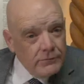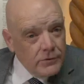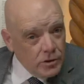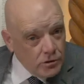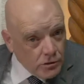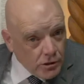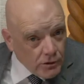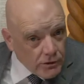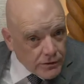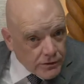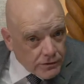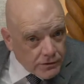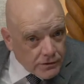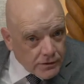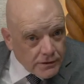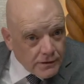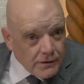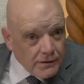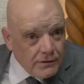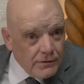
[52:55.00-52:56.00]
you know,
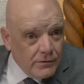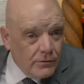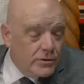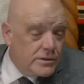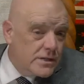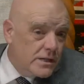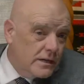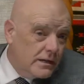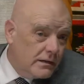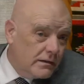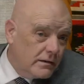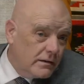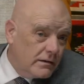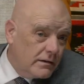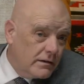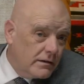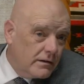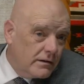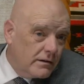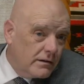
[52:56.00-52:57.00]
what's that? The
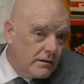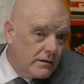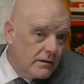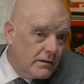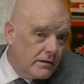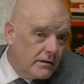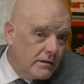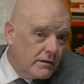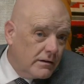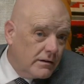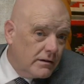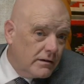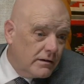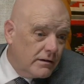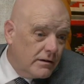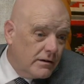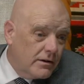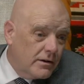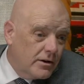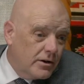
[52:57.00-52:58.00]
Governor Walker?
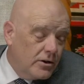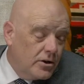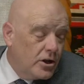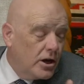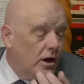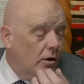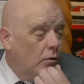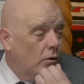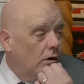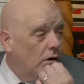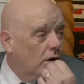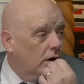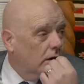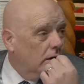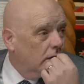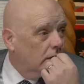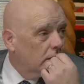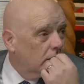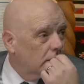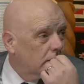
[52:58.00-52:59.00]
Not
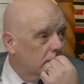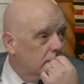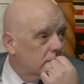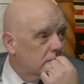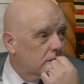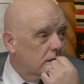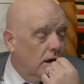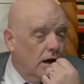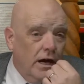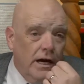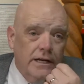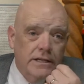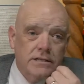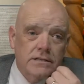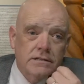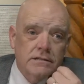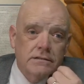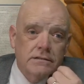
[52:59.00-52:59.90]
Walker. Walker. Scott,